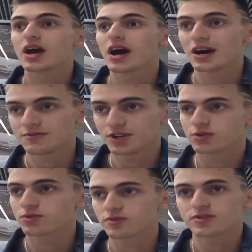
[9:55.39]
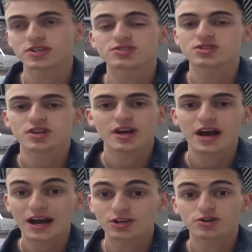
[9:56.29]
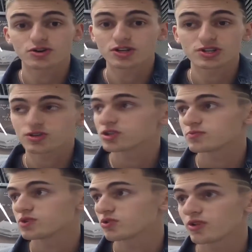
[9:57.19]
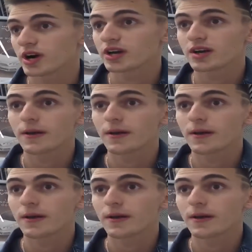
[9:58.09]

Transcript: I've done all of this. I know it's going to be alright.